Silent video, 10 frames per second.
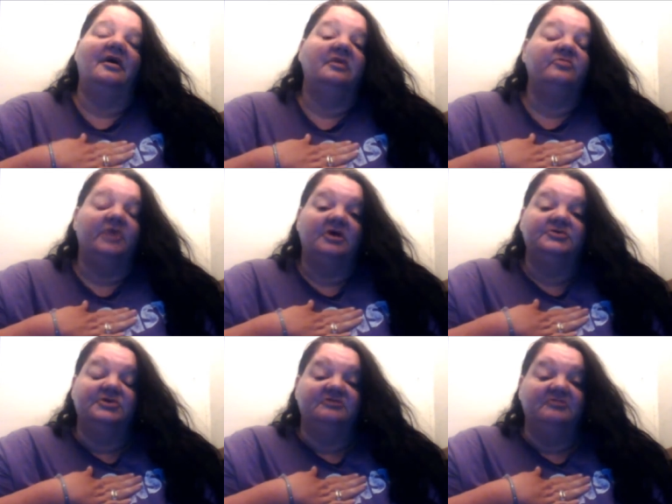I am
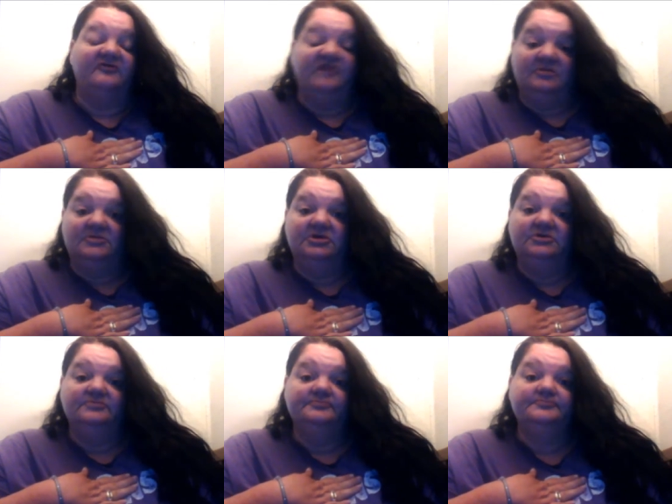proud to love my
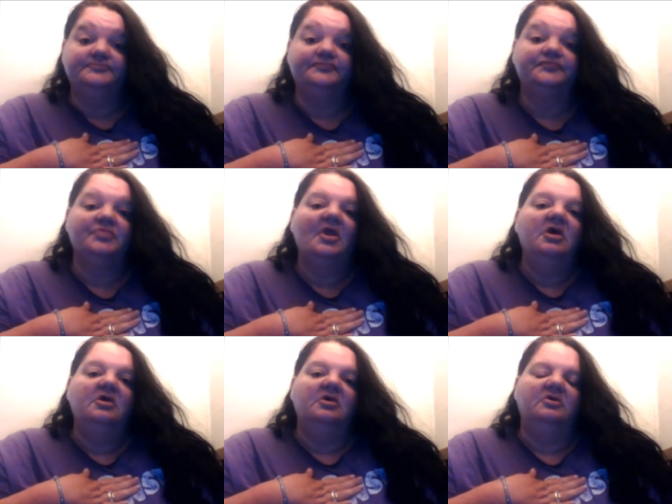family
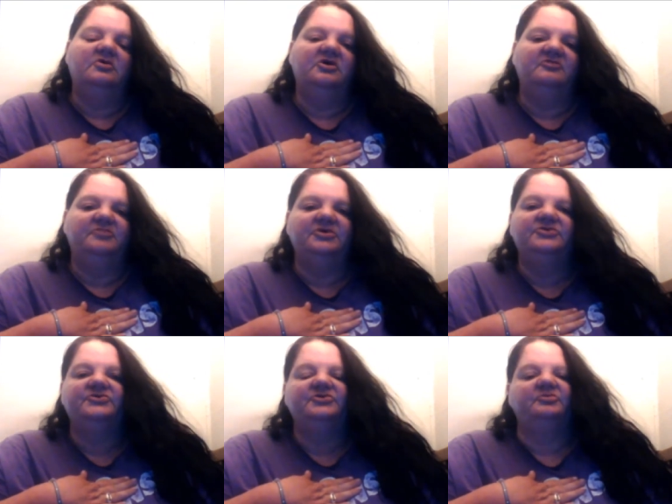who have
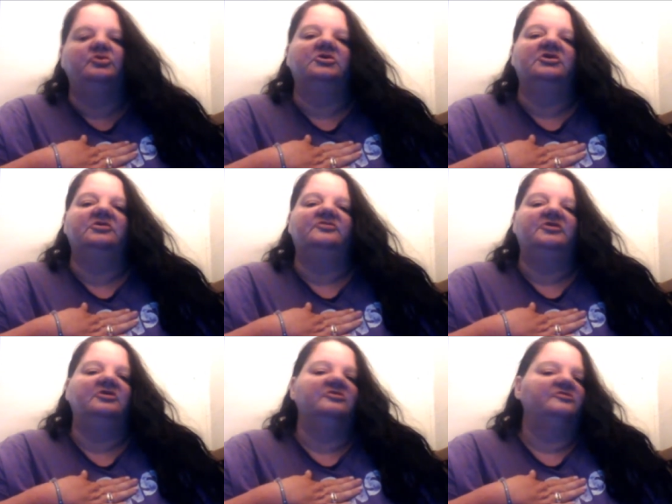been supportive
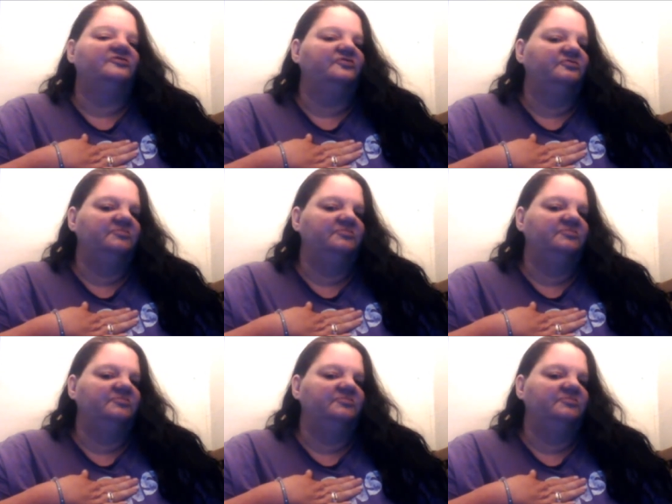of